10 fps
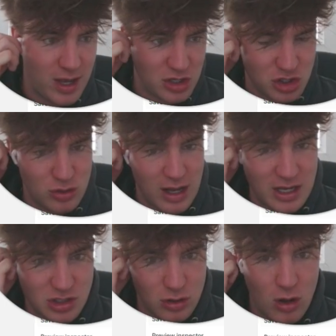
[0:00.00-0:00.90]
make sure you
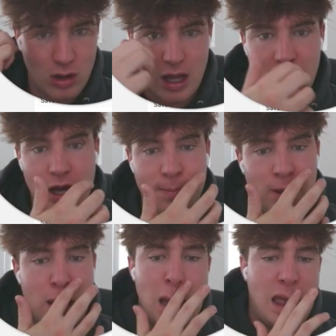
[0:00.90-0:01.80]
guys are all caught
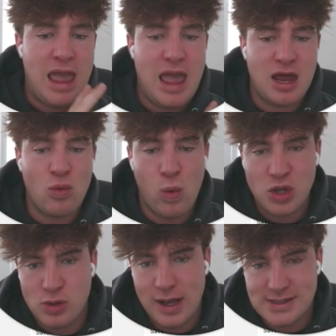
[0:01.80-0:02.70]
up and
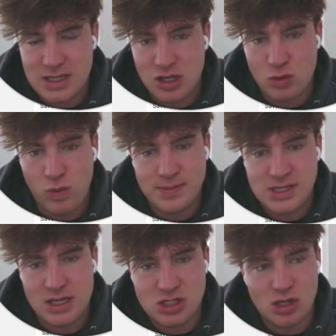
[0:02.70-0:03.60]
what you guys need in your website.